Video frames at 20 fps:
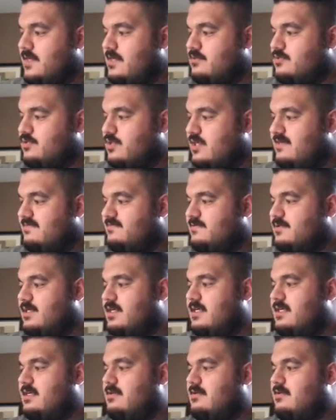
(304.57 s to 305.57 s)

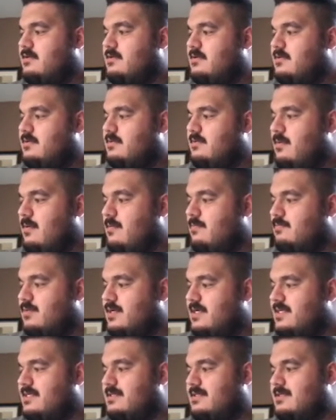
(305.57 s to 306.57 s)
drivetrain,
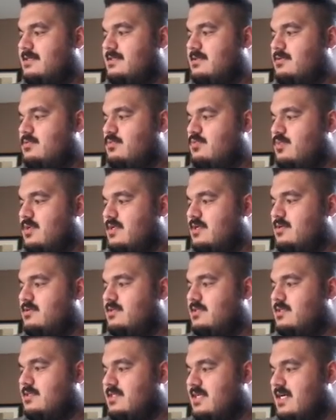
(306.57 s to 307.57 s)
brake system,
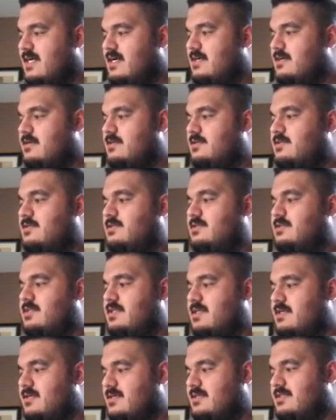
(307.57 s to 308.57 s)
wheels and tires,
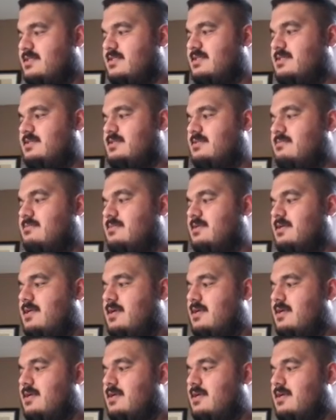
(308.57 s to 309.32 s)
steering system,